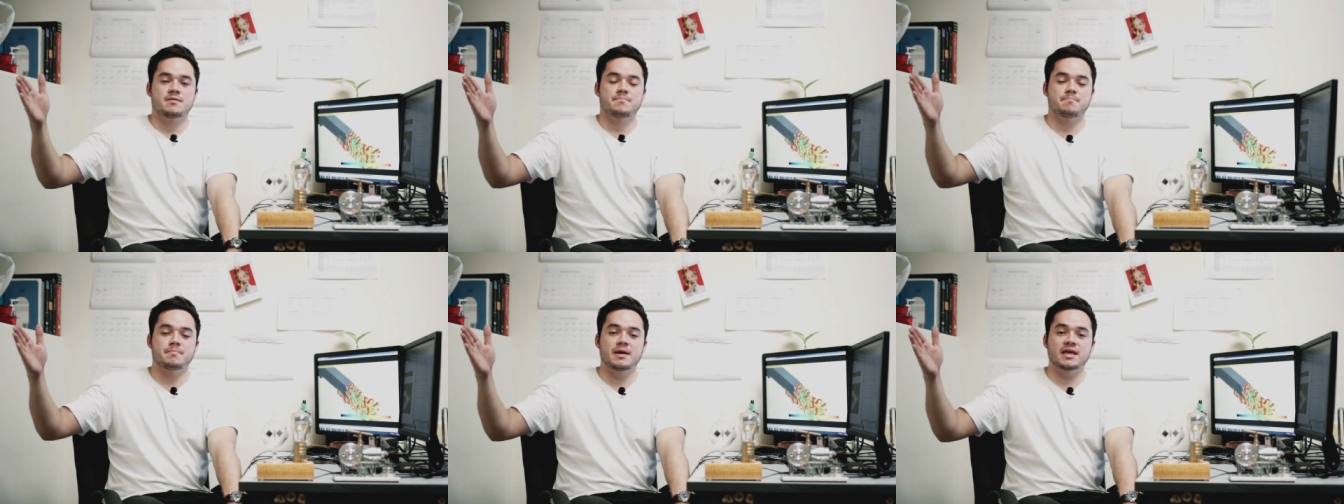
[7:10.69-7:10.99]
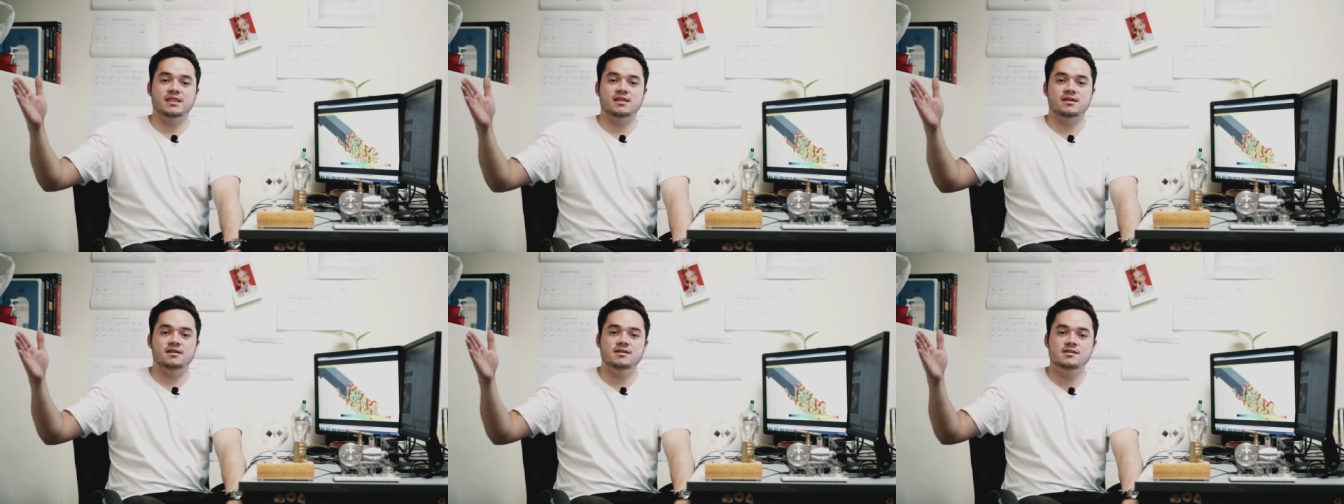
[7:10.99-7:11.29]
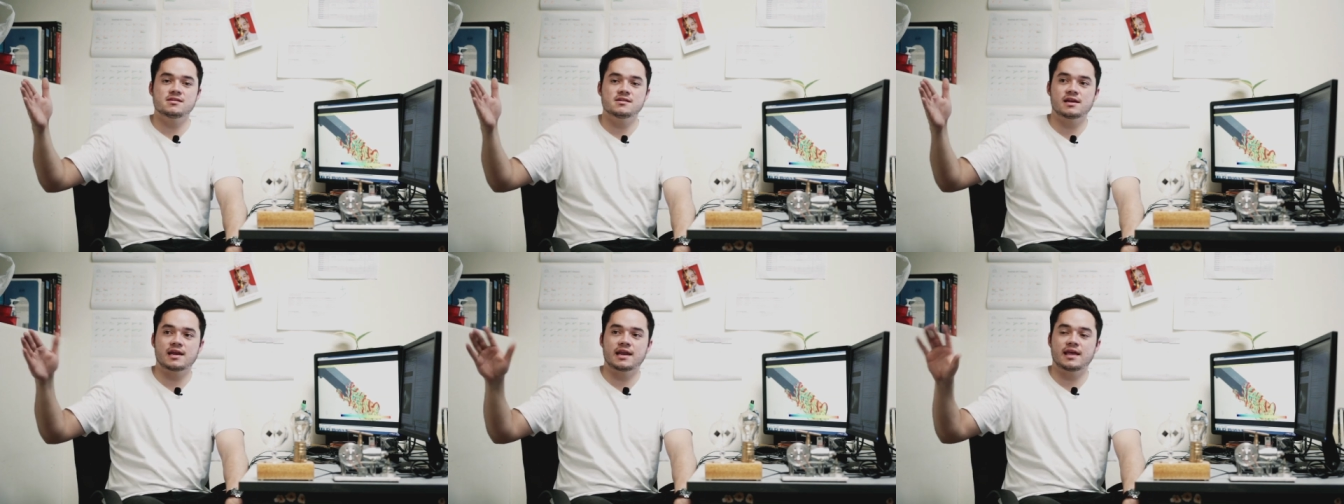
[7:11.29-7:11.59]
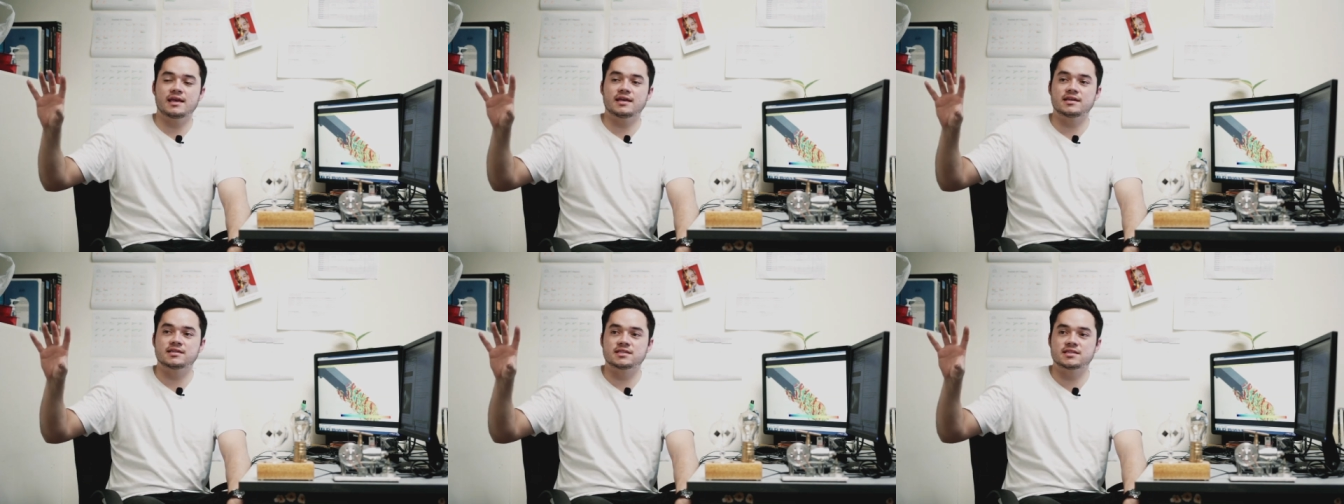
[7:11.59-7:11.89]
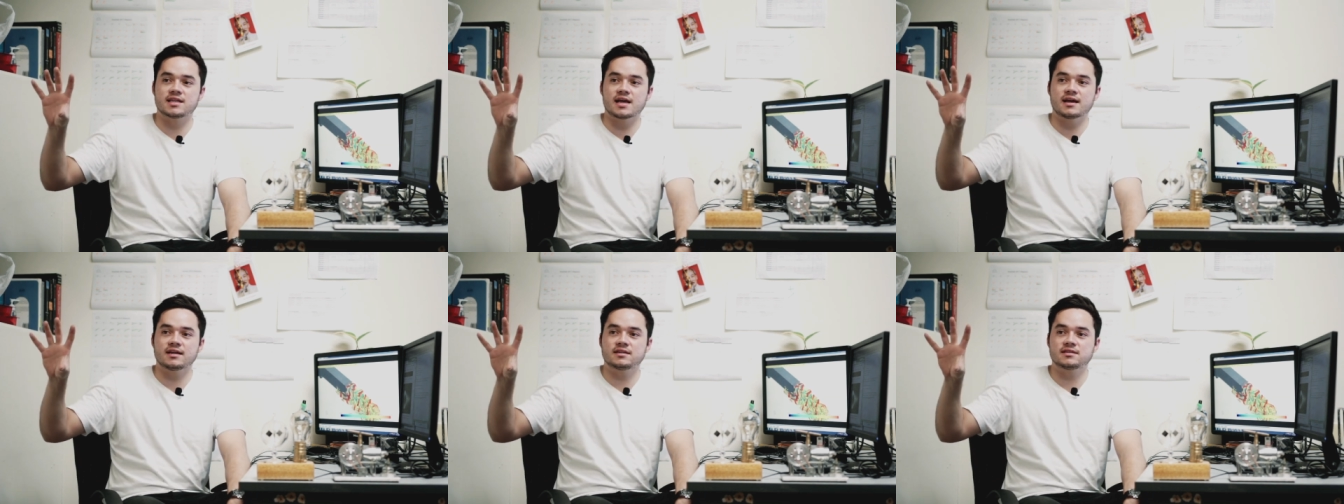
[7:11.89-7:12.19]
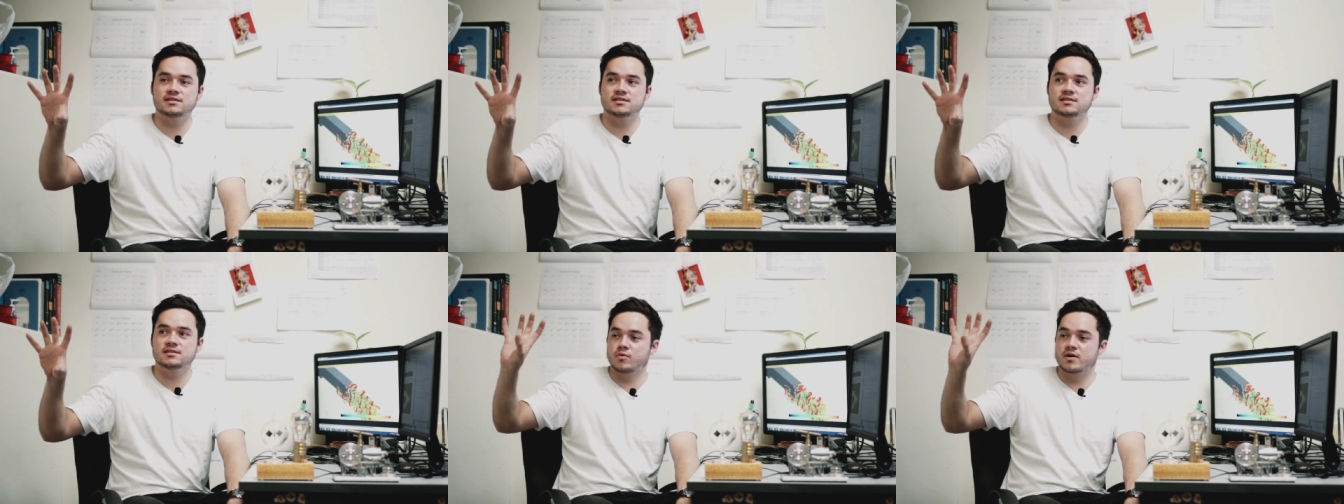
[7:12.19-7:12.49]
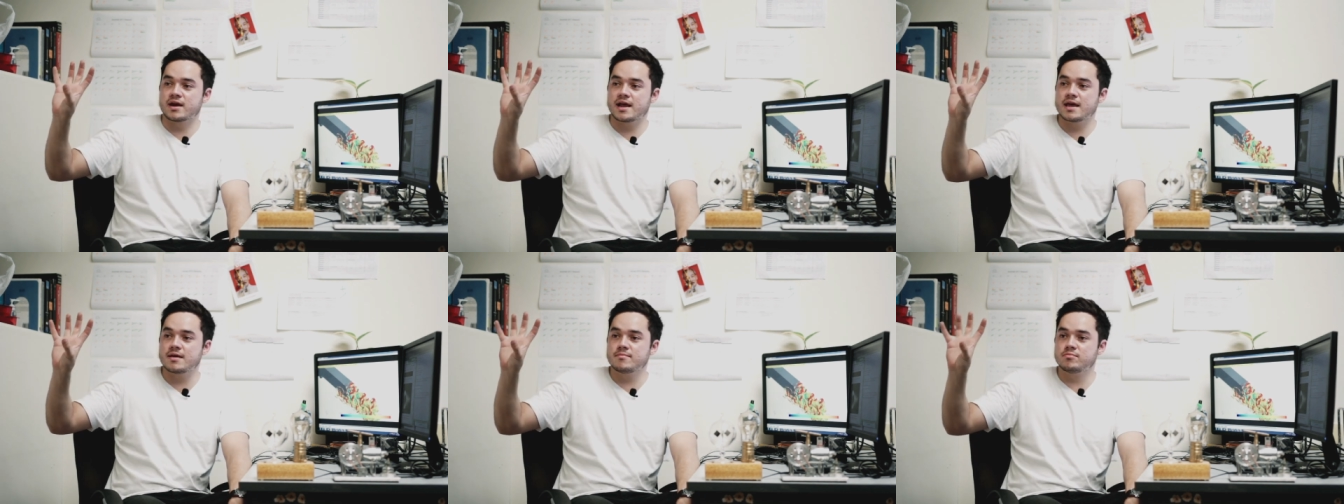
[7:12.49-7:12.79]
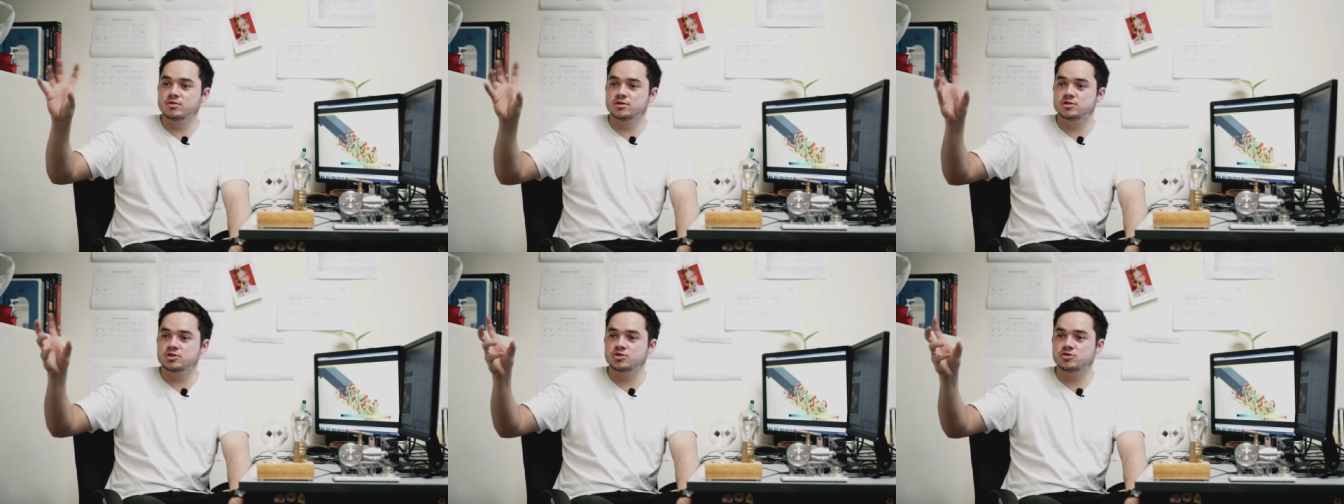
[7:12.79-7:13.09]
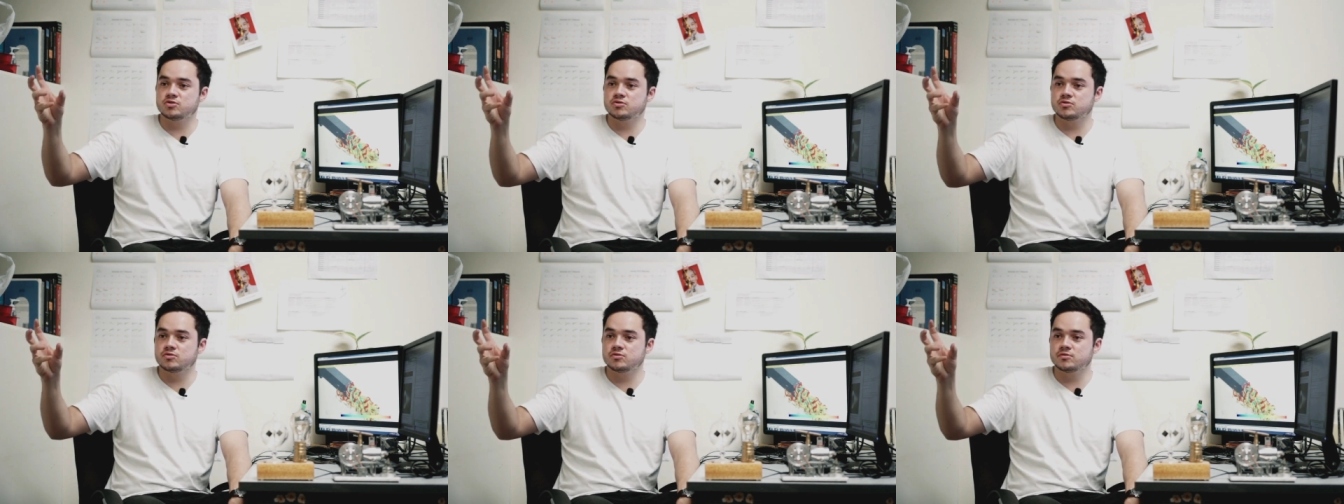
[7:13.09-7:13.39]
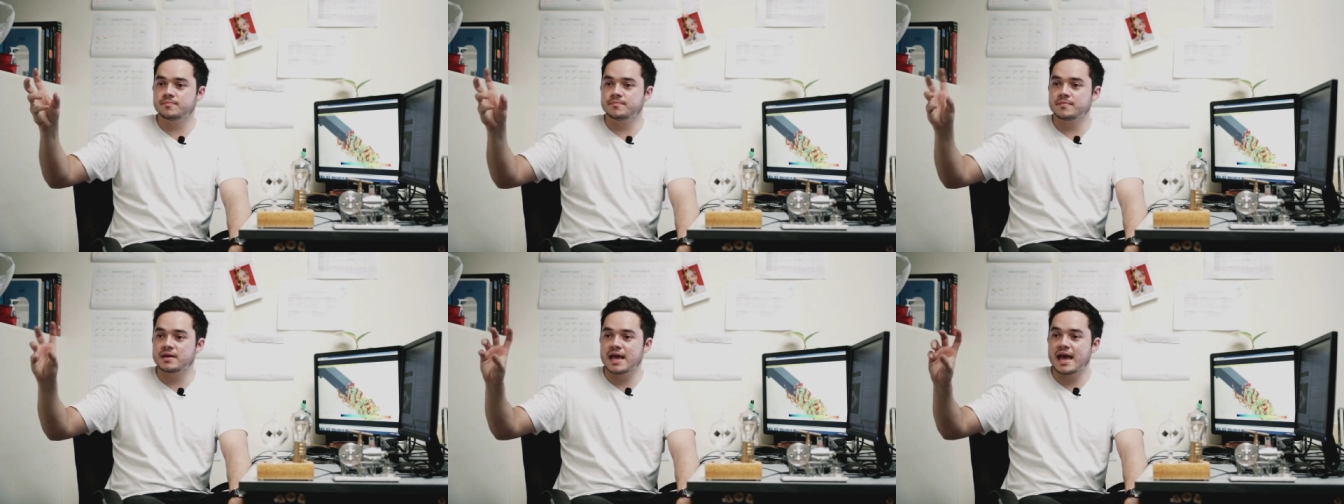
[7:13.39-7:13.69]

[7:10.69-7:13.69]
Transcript: method is that we're able to